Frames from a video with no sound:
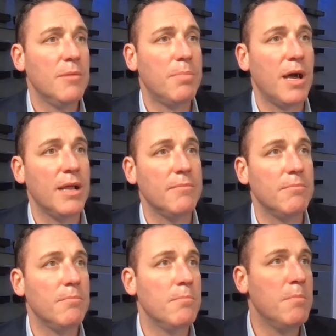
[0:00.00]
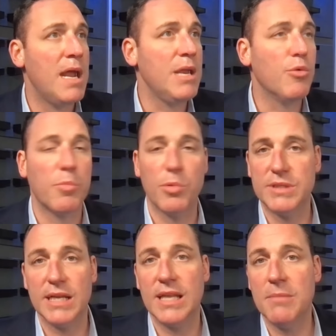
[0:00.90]
but many were
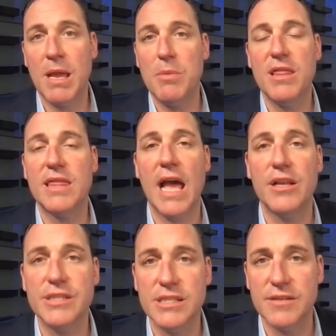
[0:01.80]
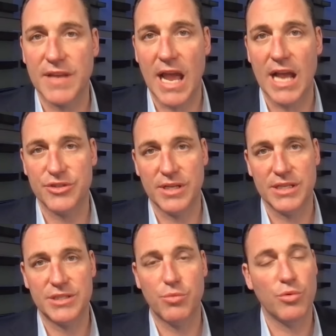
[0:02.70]
predicting maybe thousands of
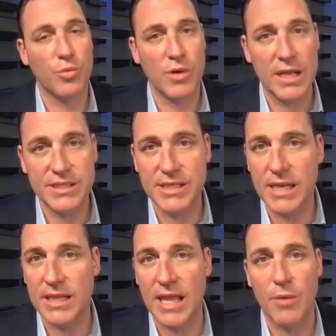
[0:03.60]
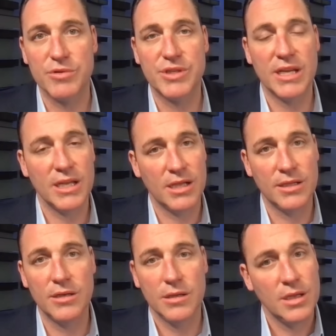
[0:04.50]
casualties. We're not seeing that. We're seeing a
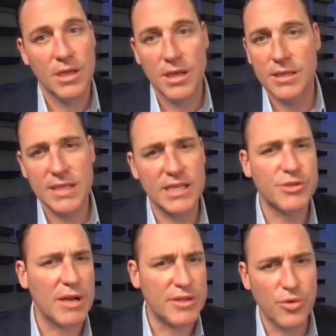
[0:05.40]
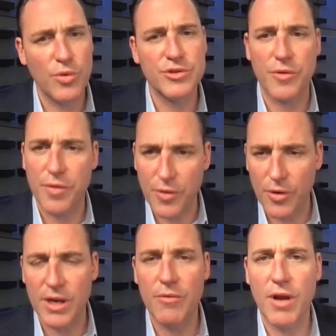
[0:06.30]
little, I think it's around
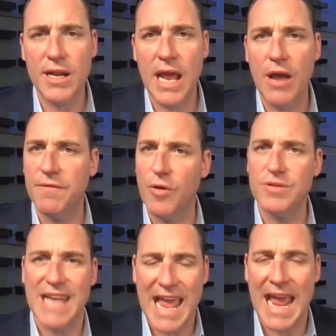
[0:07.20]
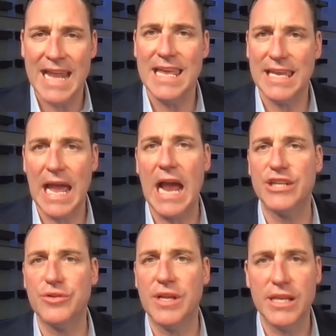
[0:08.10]
230 right now. And folks, any
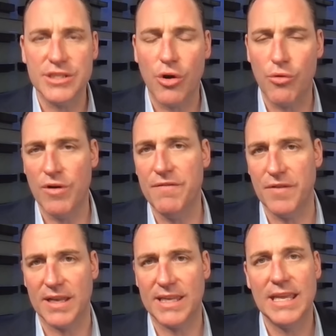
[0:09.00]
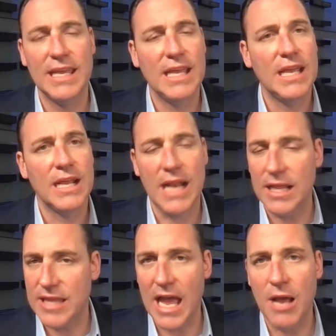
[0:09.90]
casualty is horrific.
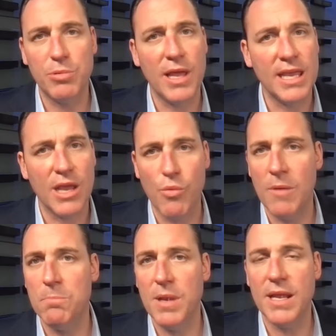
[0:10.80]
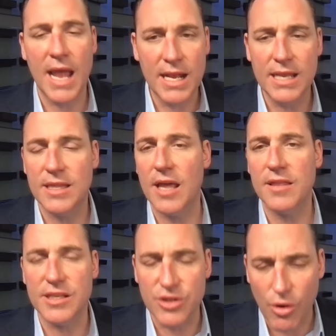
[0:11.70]
Not downplaying it one bit. Any
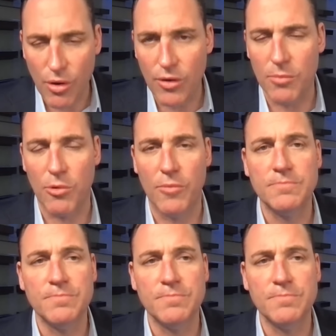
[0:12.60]
death is horrible.